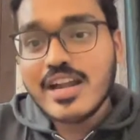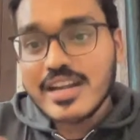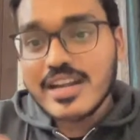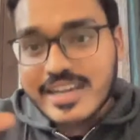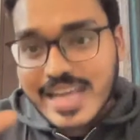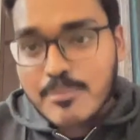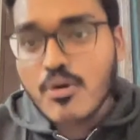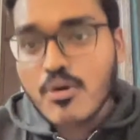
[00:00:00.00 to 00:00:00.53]

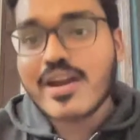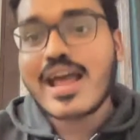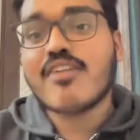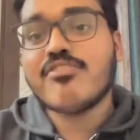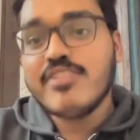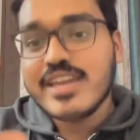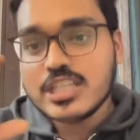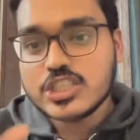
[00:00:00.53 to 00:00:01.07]

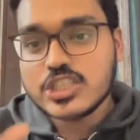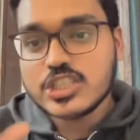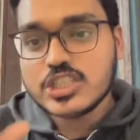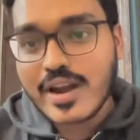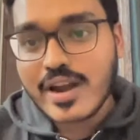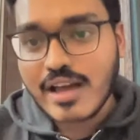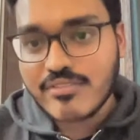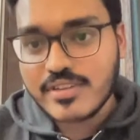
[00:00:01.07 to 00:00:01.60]
demography, and
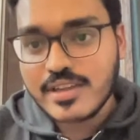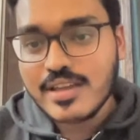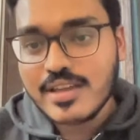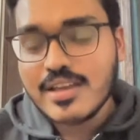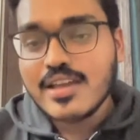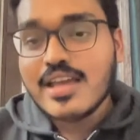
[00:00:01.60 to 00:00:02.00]
geography,